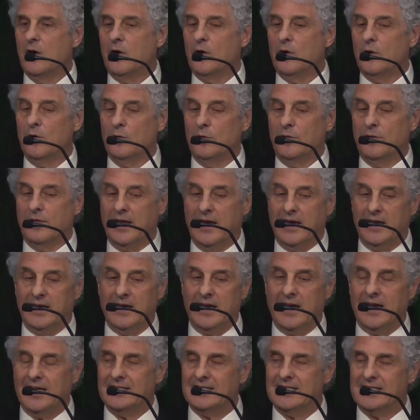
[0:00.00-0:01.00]
who they
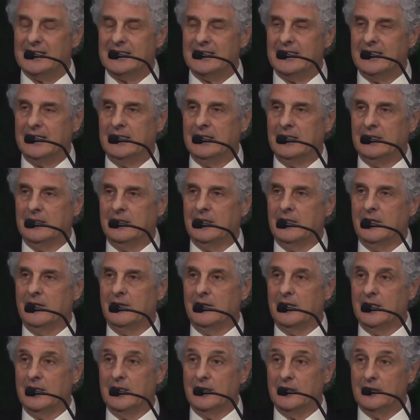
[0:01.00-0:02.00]
had seen
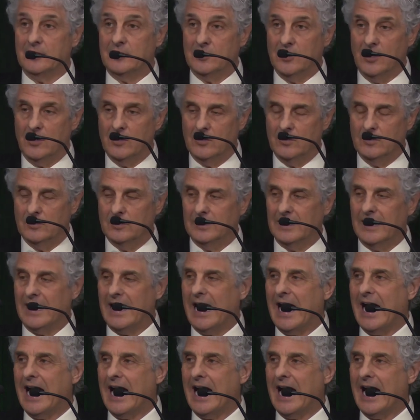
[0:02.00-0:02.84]
the adult